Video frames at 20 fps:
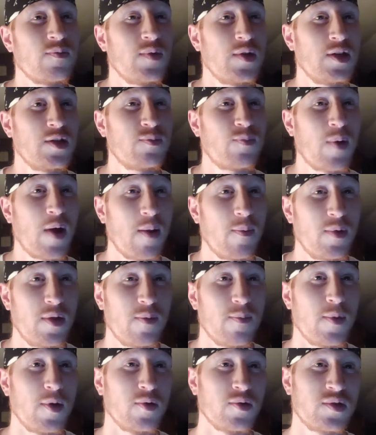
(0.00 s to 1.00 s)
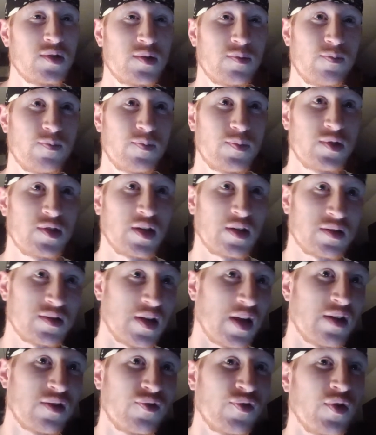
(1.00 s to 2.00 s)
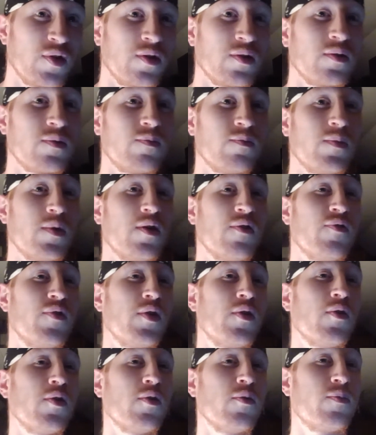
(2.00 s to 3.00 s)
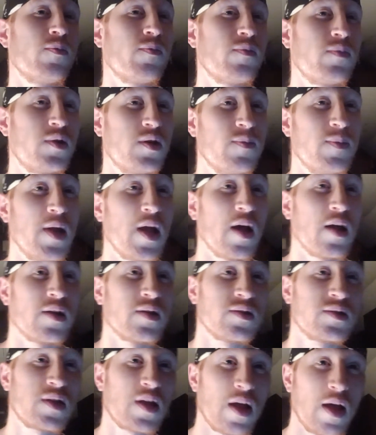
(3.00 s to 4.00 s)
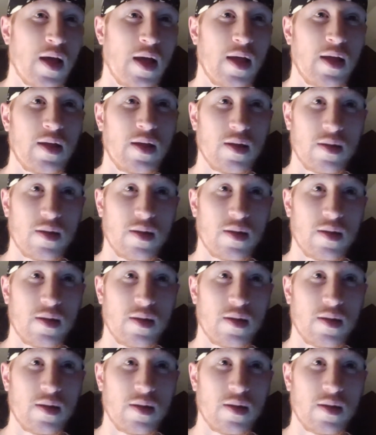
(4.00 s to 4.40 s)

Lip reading: he's probably the most successful of the group, to be honest. I